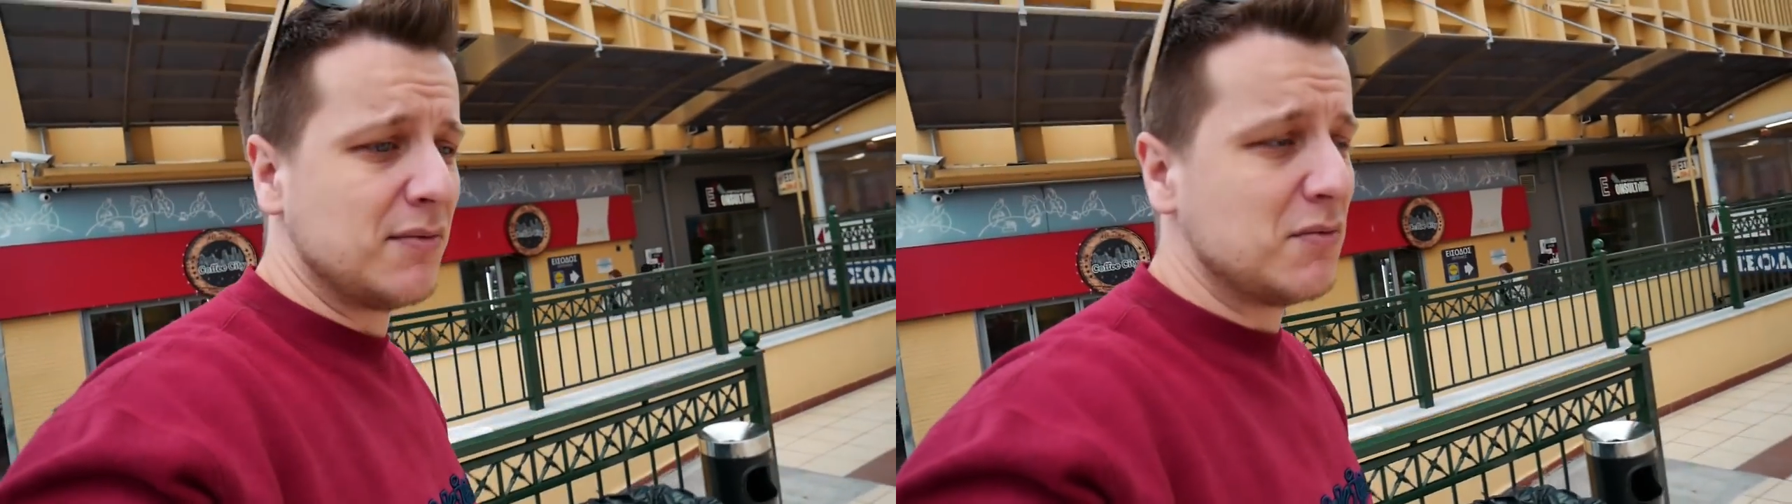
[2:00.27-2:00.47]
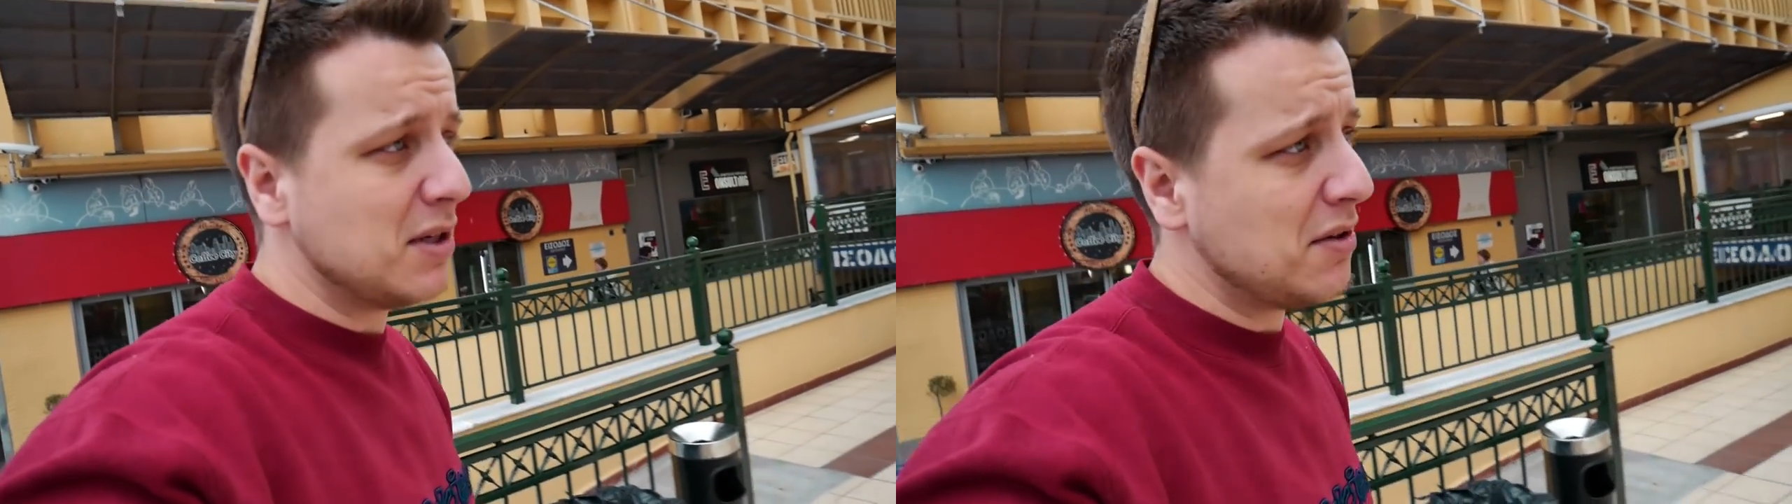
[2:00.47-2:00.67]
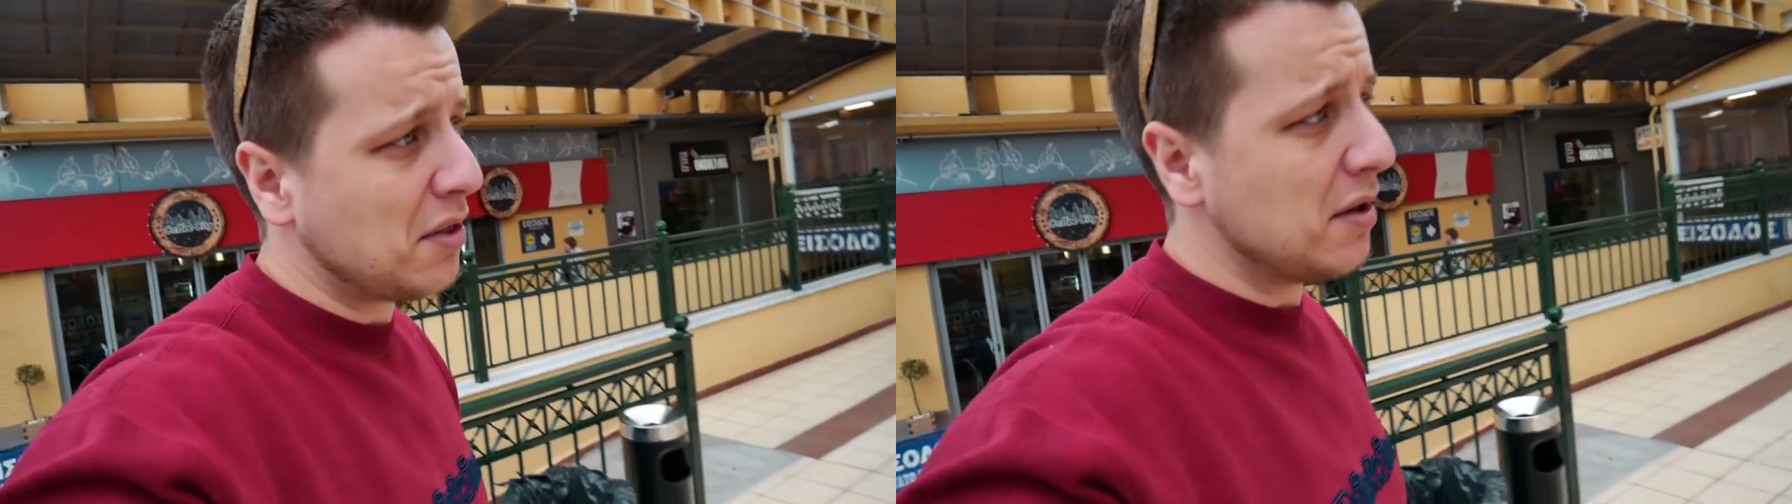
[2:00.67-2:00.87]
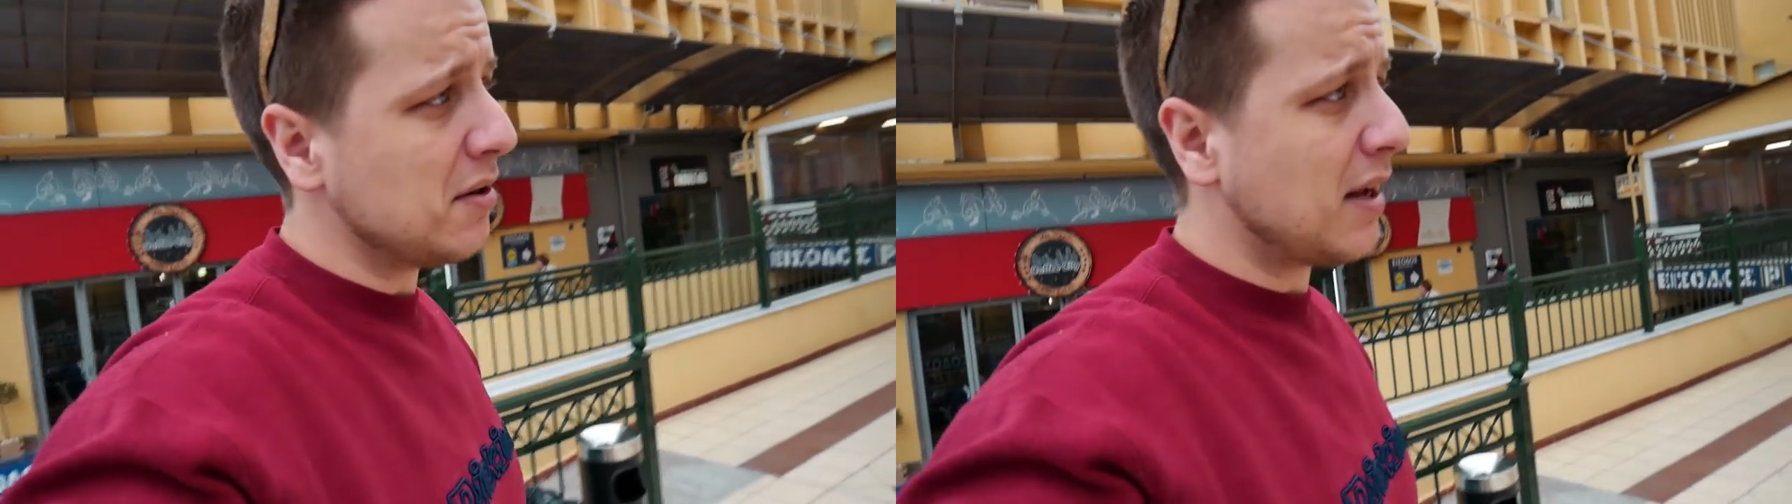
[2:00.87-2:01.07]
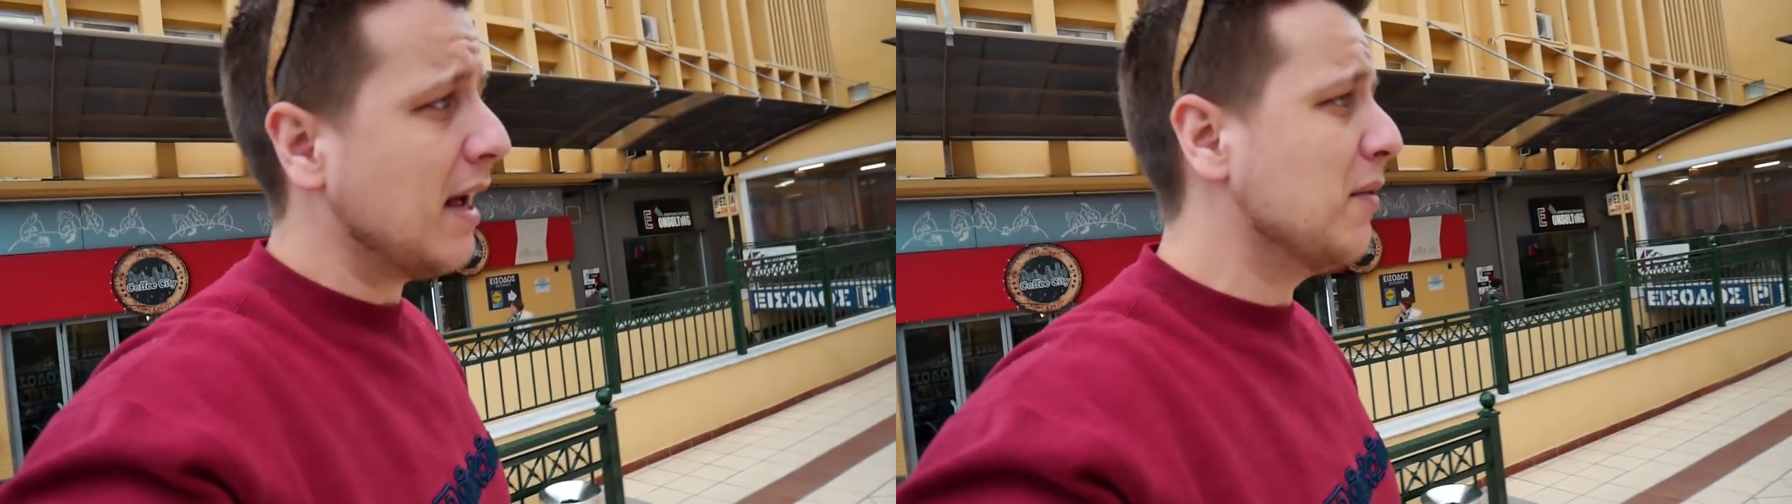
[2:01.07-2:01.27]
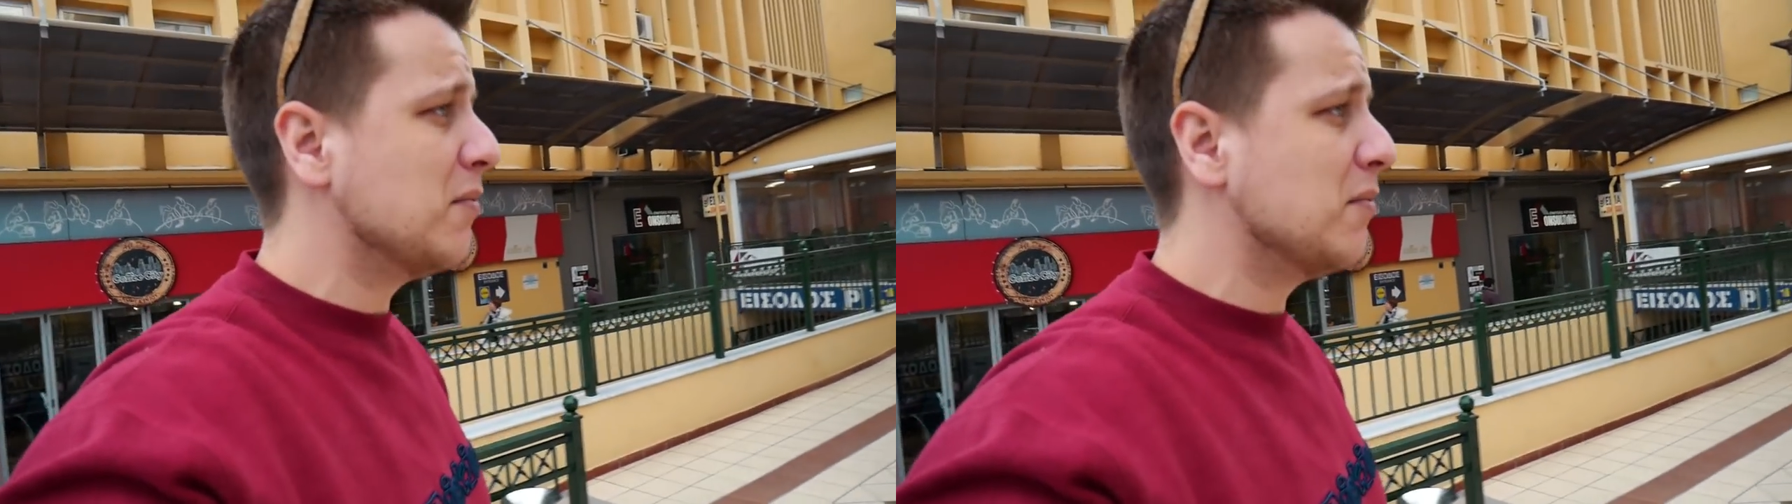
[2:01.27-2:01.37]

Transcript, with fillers: and we thought, okay,